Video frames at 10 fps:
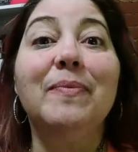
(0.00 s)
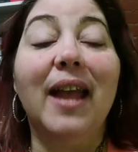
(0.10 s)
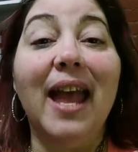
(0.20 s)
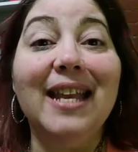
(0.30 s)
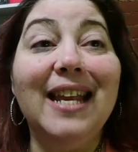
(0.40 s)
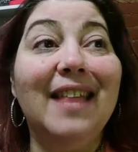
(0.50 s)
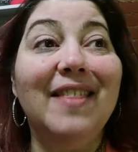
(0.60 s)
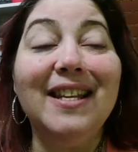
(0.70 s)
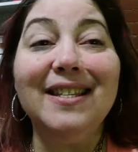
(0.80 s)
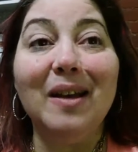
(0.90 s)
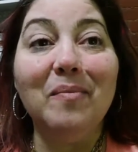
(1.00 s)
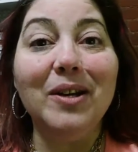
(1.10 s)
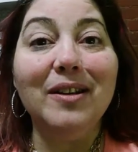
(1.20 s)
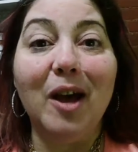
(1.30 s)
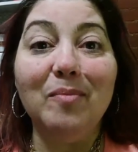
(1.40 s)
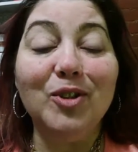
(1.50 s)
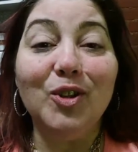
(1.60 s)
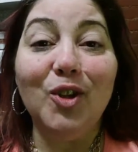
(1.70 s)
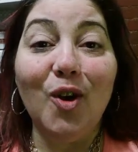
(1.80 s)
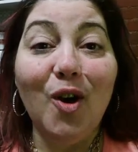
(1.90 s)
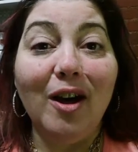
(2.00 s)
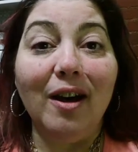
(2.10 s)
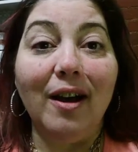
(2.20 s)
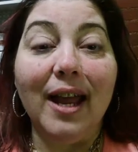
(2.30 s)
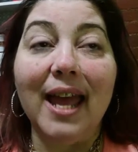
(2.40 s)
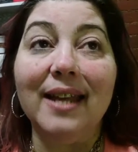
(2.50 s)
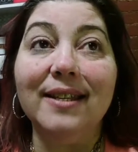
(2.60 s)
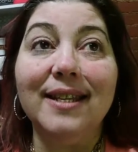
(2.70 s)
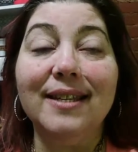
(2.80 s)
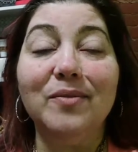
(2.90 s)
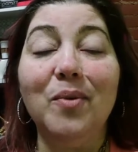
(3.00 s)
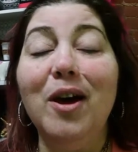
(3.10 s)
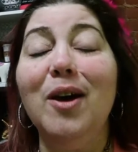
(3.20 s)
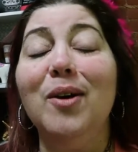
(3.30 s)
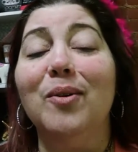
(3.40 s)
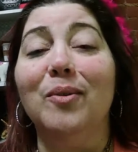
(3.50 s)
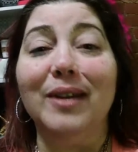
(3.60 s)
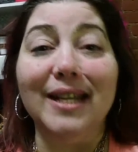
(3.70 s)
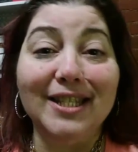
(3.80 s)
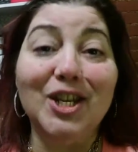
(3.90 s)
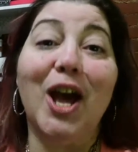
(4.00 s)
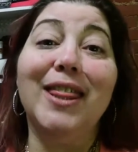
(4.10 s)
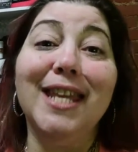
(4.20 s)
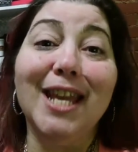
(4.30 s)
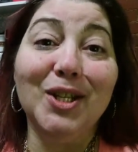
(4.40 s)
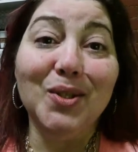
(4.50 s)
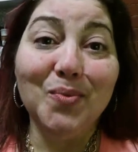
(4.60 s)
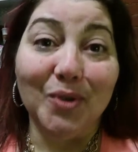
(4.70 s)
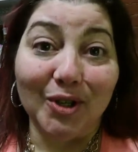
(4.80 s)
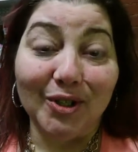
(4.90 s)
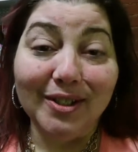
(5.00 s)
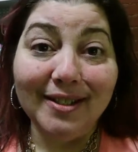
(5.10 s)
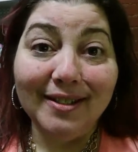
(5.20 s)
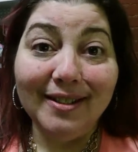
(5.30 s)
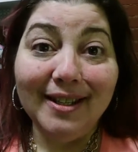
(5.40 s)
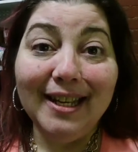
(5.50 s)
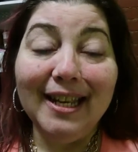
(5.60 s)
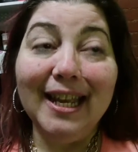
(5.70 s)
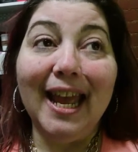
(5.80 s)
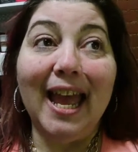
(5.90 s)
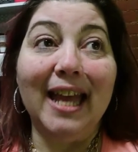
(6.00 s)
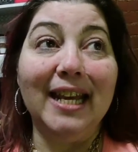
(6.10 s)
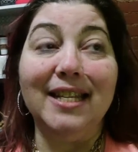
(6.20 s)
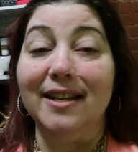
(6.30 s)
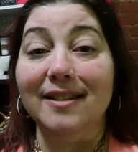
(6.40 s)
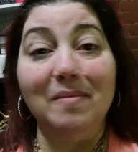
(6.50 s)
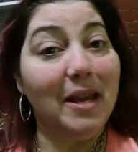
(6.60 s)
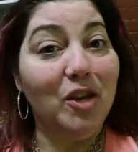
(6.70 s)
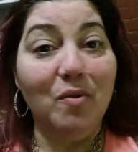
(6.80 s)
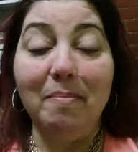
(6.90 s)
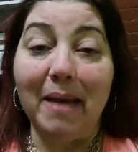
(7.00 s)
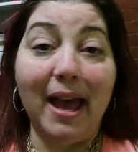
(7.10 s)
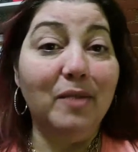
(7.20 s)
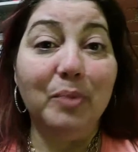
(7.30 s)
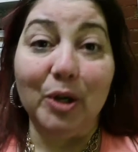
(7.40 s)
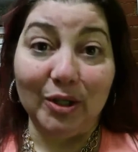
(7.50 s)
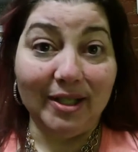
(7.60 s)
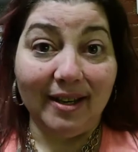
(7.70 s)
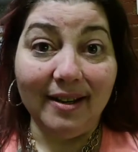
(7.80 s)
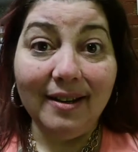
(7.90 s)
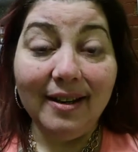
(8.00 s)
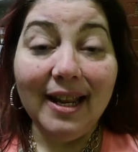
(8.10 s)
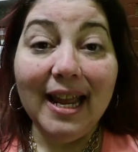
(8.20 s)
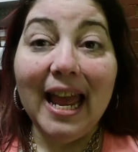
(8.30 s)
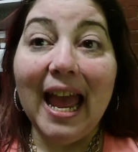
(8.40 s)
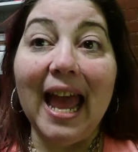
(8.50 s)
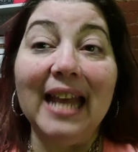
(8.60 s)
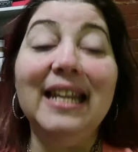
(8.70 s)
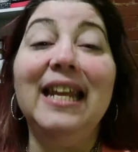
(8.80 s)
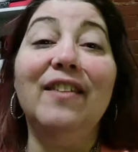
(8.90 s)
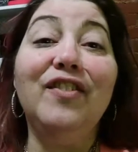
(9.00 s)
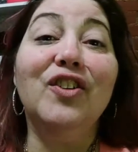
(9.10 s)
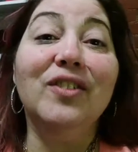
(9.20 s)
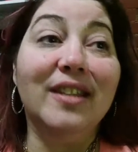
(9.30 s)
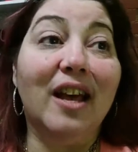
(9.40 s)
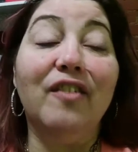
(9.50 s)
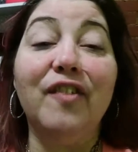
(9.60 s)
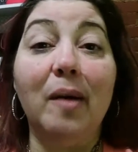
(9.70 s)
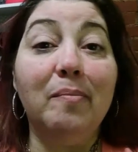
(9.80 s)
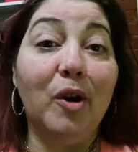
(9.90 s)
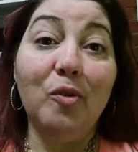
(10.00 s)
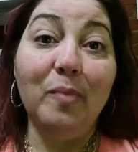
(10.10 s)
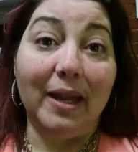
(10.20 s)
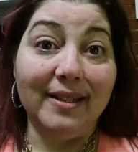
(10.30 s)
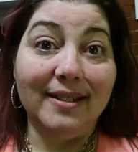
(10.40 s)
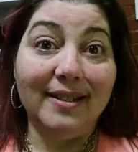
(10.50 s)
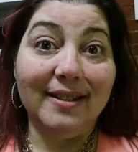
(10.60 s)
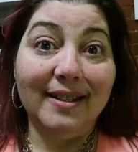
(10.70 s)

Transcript: and then someone comes along and says, whoa, it's not the end of the world and it doesn't make you a bad person, and give yourself a moment.